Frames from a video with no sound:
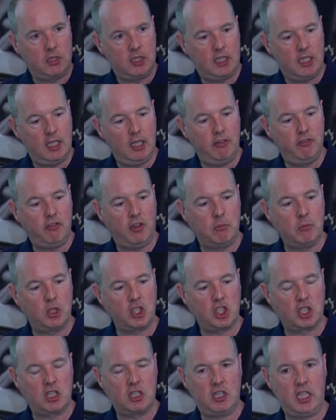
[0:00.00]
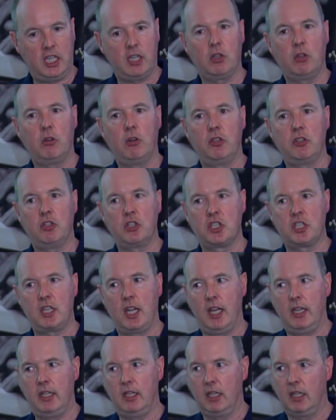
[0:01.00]
give a much thicker
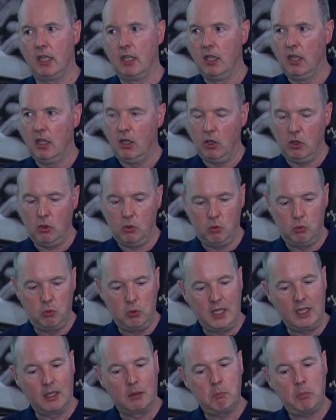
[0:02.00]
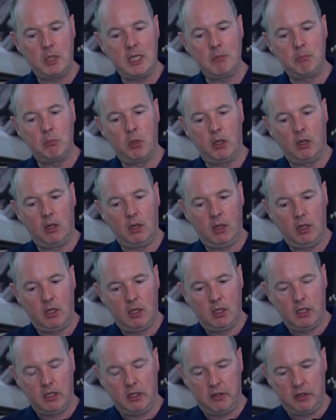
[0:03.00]
understanding. Real
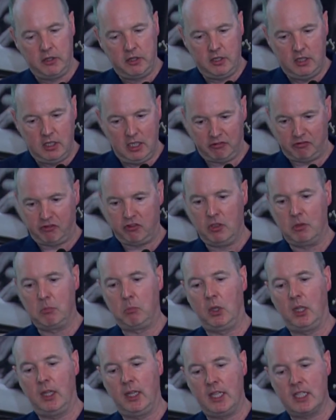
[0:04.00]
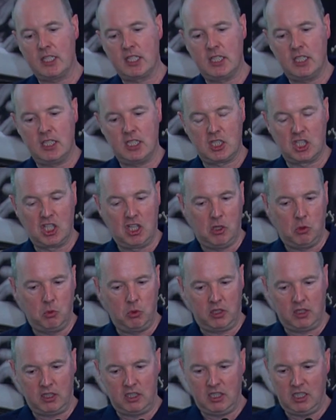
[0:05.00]
people, different places
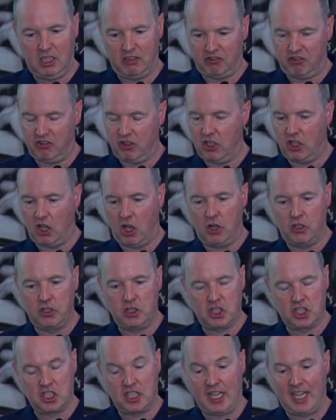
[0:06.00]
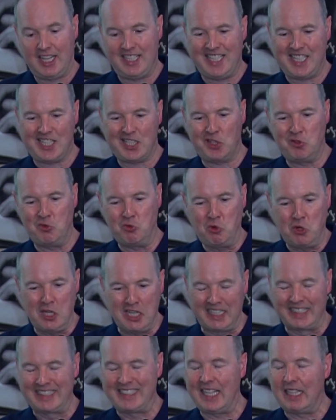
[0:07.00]
with different understandings and
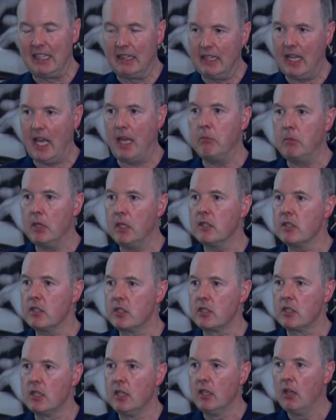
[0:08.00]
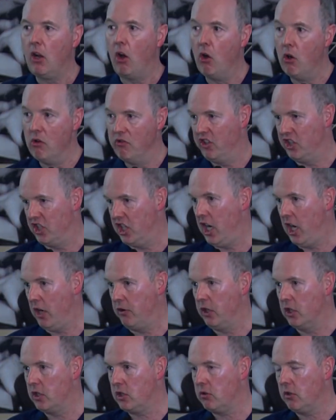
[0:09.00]
real dilemmas over
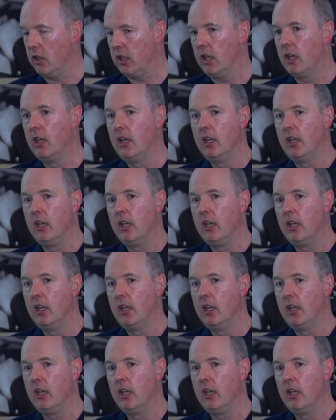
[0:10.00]
territory